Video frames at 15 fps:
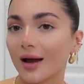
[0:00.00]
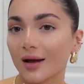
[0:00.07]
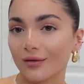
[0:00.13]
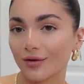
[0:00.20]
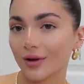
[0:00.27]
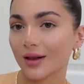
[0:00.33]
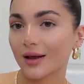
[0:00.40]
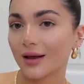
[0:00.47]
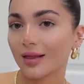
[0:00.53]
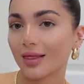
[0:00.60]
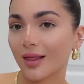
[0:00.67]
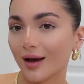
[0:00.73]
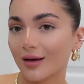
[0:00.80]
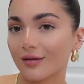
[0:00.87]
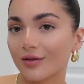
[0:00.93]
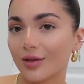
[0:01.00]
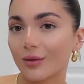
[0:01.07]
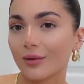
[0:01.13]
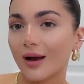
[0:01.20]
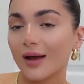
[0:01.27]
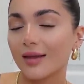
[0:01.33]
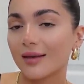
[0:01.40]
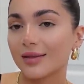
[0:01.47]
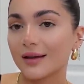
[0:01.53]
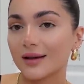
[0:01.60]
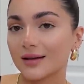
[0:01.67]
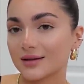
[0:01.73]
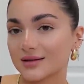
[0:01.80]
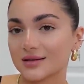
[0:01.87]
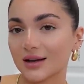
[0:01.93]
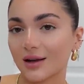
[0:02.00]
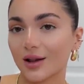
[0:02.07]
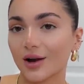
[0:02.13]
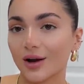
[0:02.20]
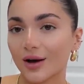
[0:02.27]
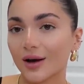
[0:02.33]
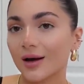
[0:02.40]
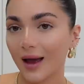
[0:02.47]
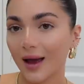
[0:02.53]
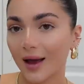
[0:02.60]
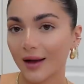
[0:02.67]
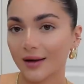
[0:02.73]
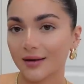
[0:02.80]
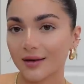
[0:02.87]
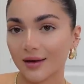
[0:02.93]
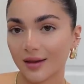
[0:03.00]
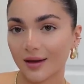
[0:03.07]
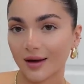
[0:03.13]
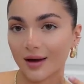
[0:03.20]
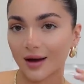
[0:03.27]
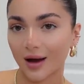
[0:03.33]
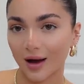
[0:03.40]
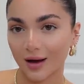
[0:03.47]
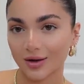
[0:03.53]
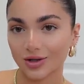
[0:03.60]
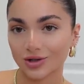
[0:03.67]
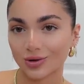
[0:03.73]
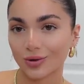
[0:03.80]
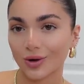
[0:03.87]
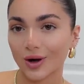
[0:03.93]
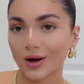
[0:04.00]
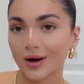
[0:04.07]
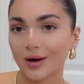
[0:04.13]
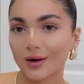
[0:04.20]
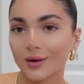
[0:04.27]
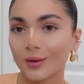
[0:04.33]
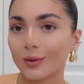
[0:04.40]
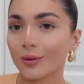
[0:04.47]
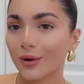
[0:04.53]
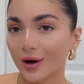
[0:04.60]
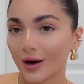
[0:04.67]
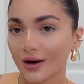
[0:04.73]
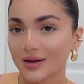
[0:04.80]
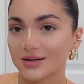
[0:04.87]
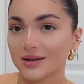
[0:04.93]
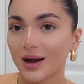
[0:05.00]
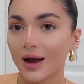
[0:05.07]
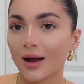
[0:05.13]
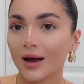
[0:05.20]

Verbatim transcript: I really love the way that the concealer and the contour worked.